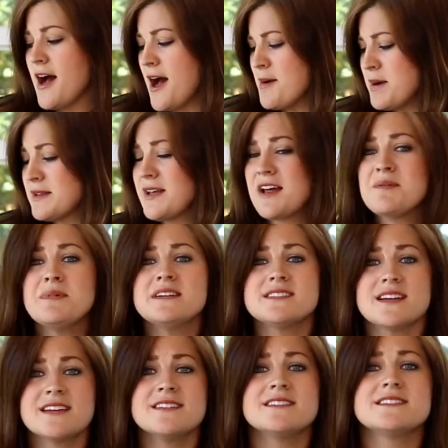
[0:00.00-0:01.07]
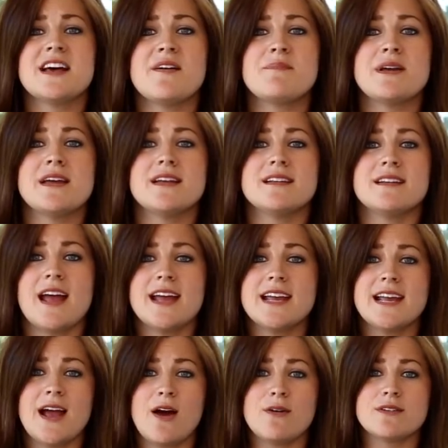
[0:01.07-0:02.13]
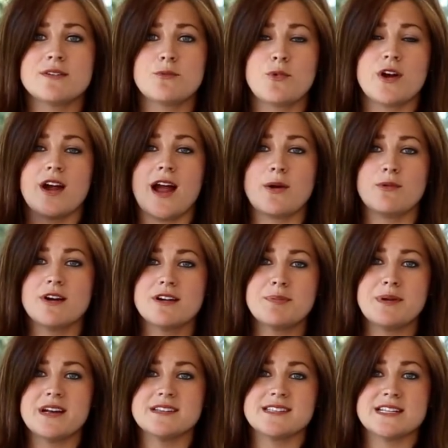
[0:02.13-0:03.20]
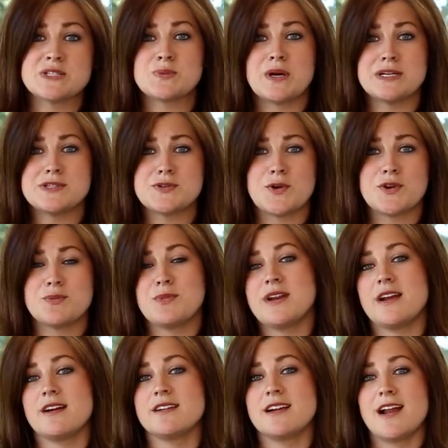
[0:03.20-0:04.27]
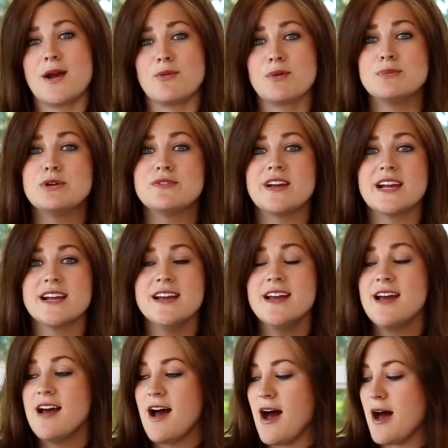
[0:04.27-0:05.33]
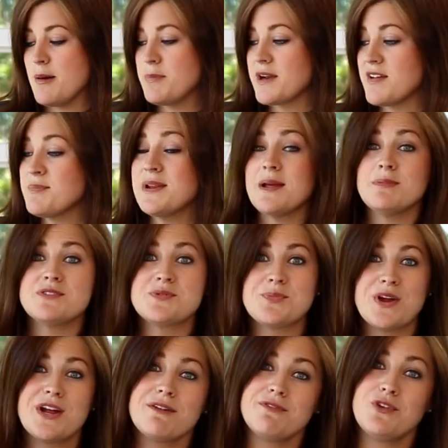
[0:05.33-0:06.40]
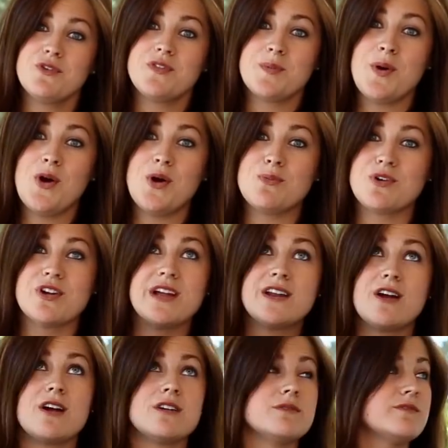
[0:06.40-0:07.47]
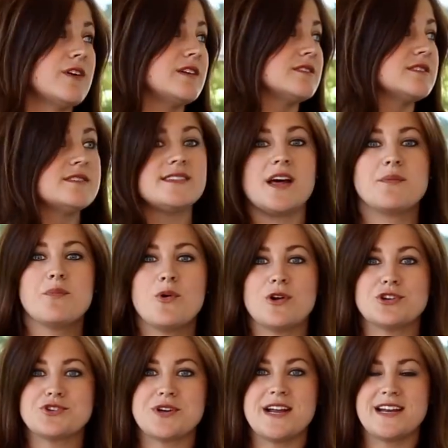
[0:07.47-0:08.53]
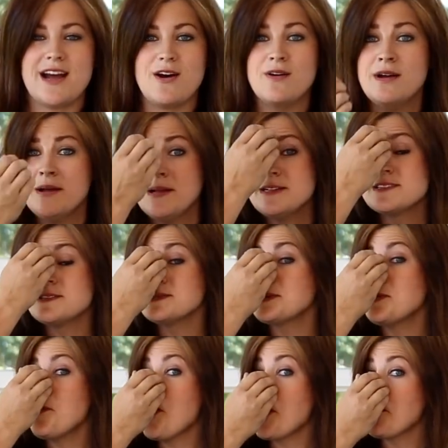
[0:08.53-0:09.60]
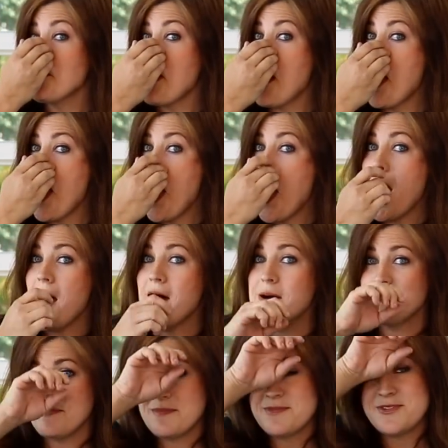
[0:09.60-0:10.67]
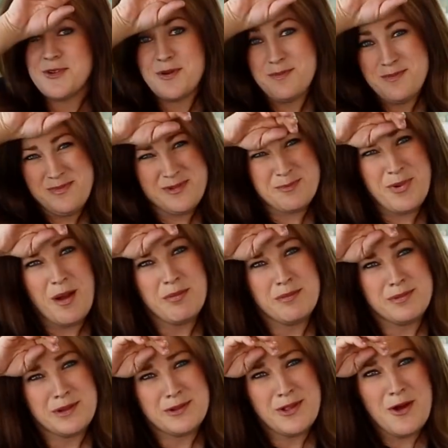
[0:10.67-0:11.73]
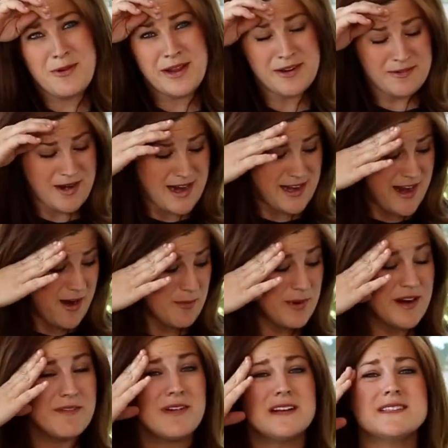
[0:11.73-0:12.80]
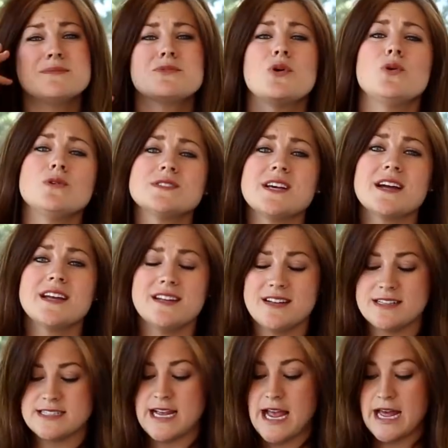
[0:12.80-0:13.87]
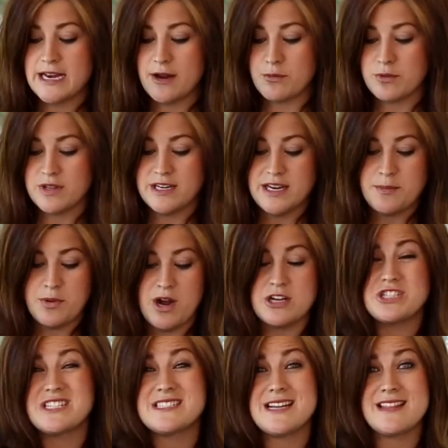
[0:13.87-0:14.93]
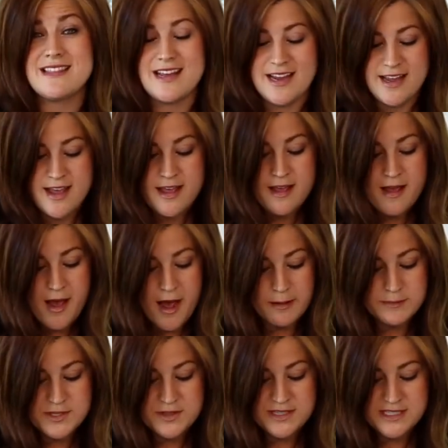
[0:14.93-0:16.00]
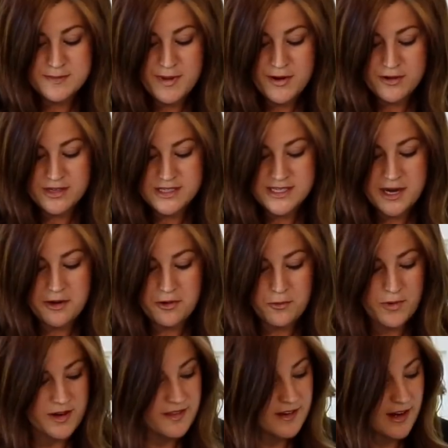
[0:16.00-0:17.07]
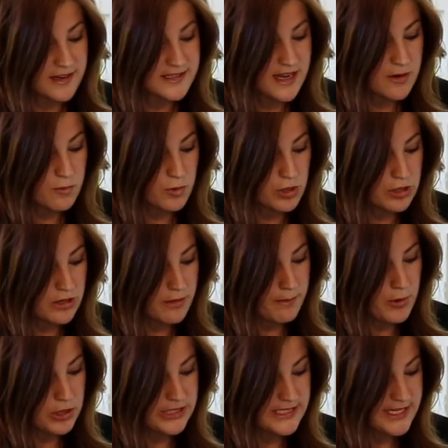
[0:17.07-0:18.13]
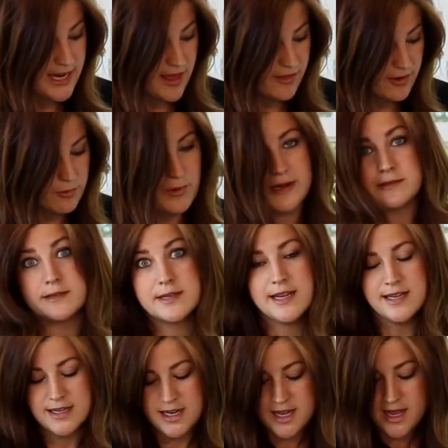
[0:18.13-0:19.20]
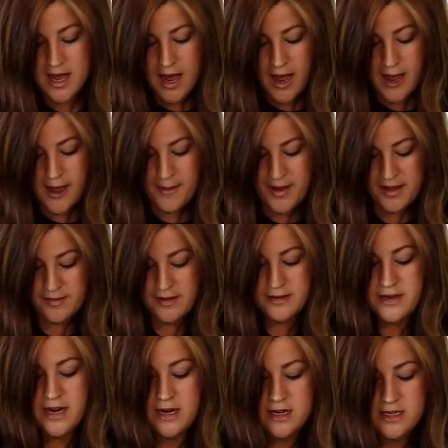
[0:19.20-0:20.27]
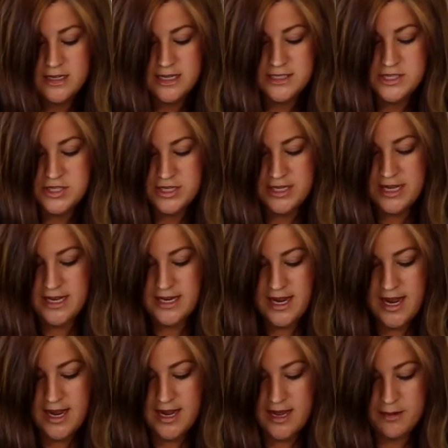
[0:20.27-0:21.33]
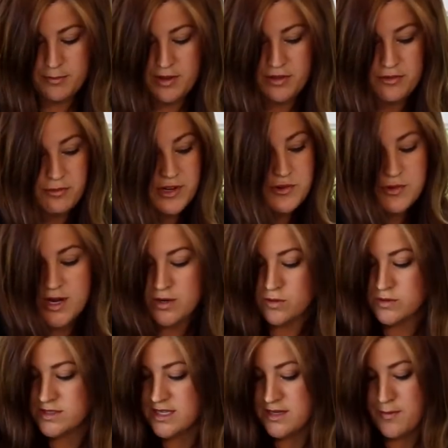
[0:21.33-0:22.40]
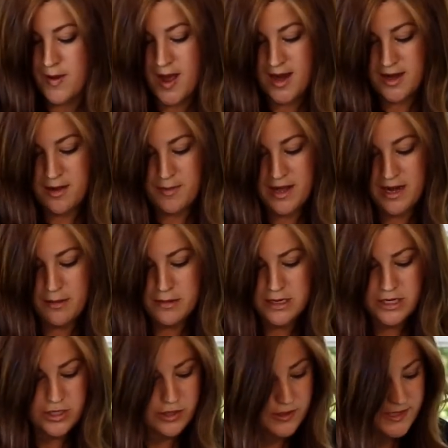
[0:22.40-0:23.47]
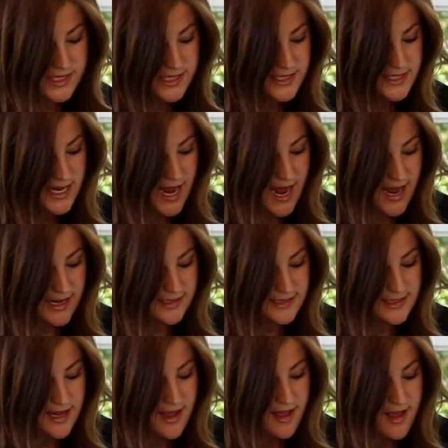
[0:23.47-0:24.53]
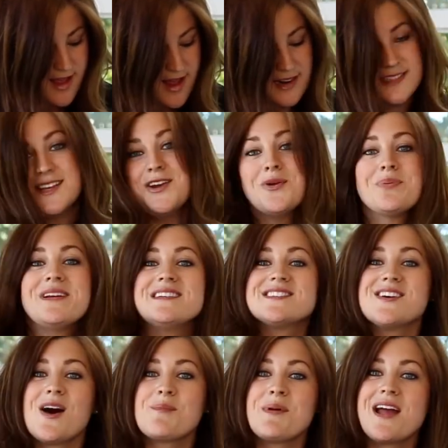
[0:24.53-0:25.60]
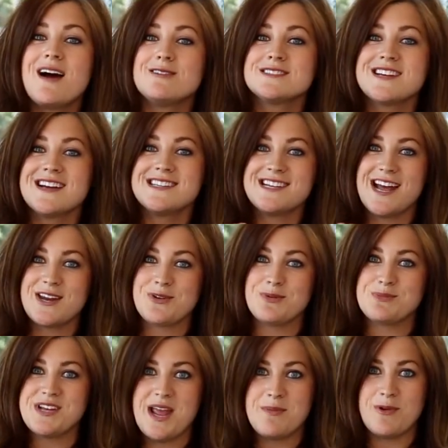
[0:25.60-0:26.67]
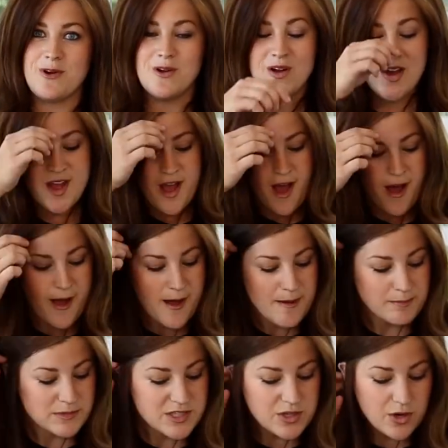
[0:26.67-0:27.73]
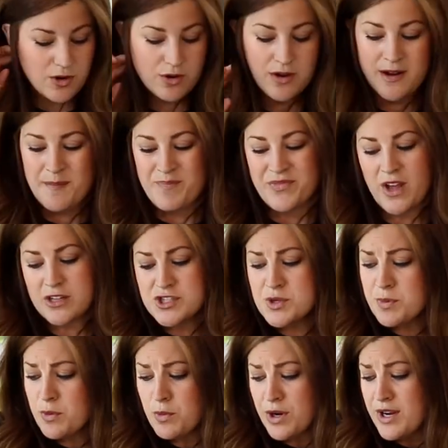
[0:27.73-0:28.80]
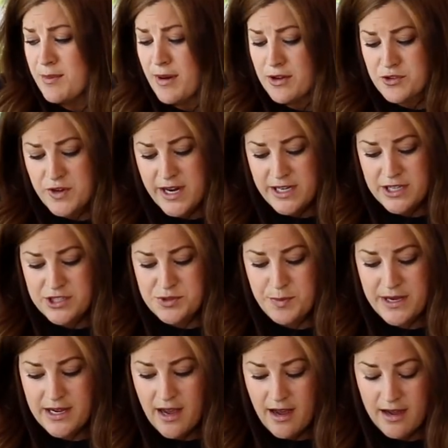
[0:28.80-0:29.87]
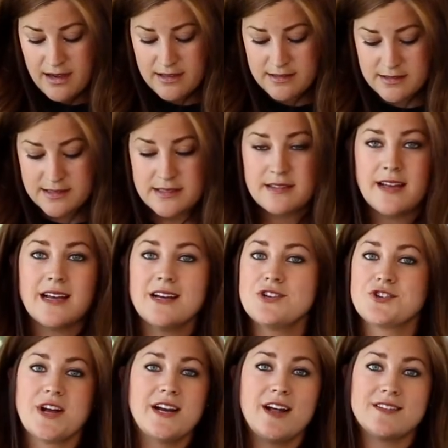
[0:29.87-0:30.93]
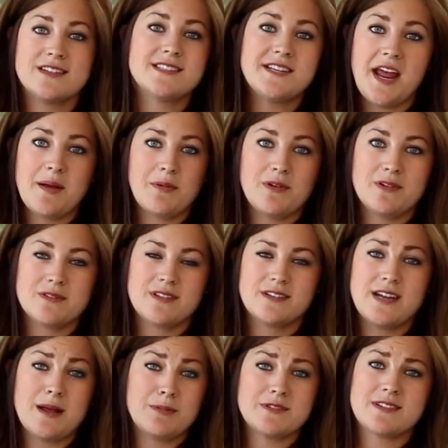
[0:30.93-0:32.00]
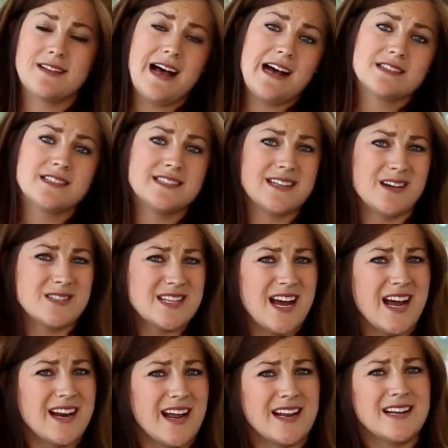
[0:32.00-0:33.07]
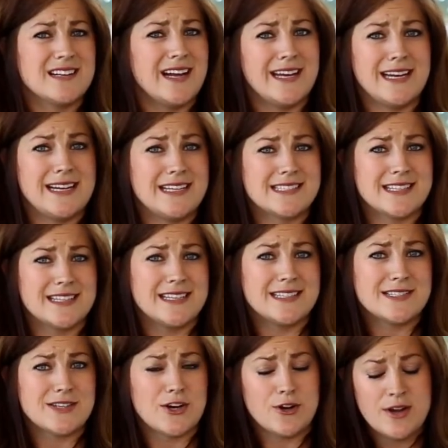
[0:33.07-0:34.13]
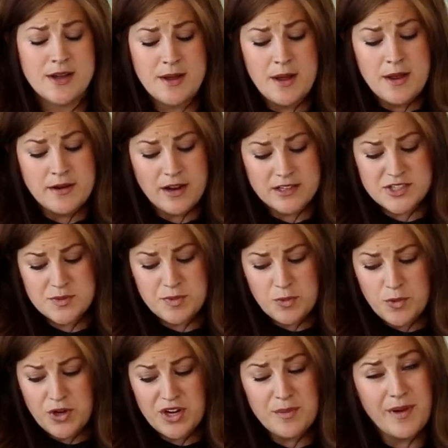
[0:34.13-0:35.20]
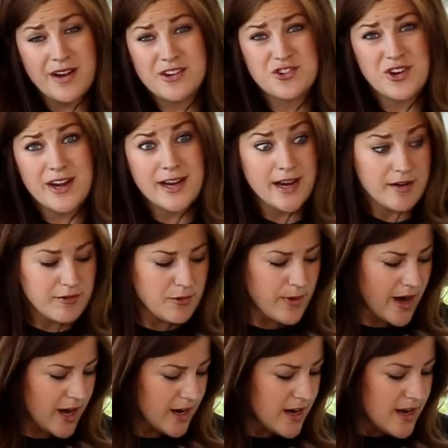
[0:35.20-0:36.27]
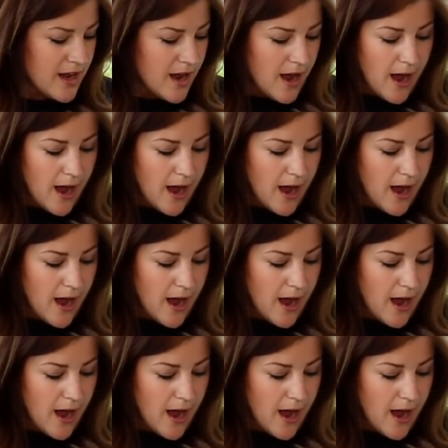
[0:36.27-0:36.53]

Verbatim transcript: Um, a lot of my succulents have been hanging out where I work because that's where I stored them when Erin and I were moving, uh, but I've been able to bring a few of them home. We're in our front sun porch right now. It's a little warm, um, so I'm probably glowing right now, but I've got some cool succulents and a really neat project, I think. Um, so this metal container, one of the guys at work put it together, welded it, Uh, and then Erin and I took it and put three drain holes in the bottom, and I'm gonna use this as a centerpiece on my outside dining room table. Um, so not super worried about drainage because it can drain on this table. The table's glass, it's outside, I can clean it easily. So not super worried about it draining everywhere.